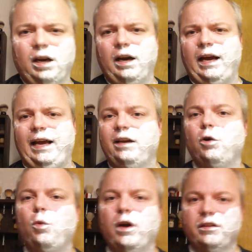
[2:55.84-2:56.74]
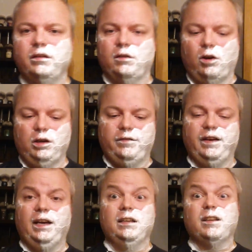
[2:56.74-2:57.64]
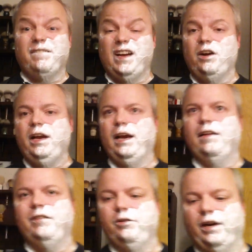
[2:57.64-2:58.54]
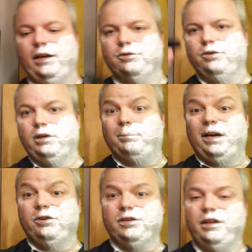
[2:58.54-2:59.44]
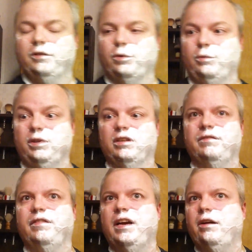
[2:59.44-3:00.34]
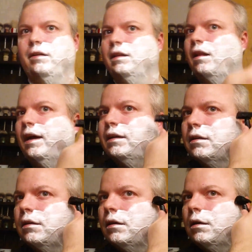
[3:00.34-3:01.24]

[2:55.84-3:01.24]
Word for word: Uh, angle wasn't hard to find. It's a very heavy razor compared to this one, which is very light.